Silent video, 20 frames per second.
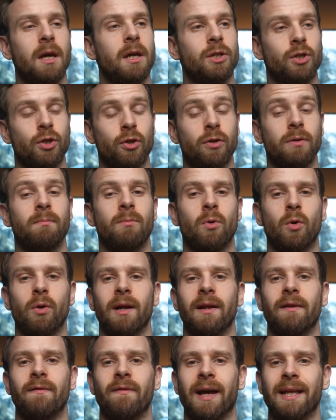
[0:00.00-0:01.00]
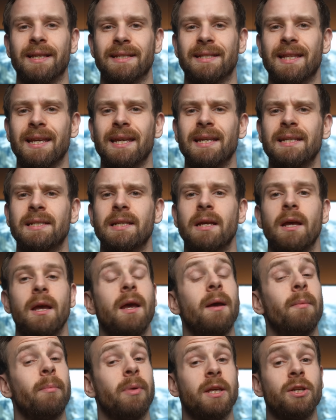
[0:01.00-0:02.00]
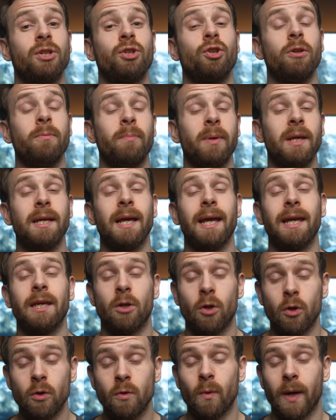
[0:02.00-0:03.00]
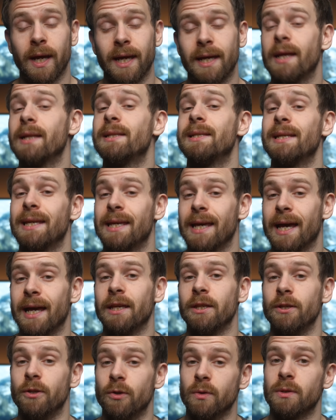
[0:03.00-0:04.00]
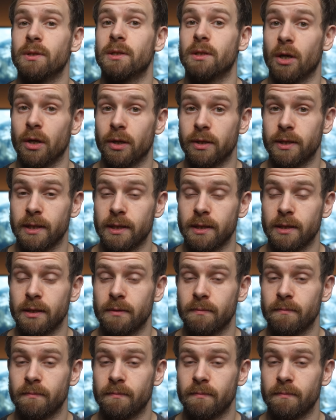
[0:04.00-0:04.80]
do more advanced things, but this should be a good way to get you started.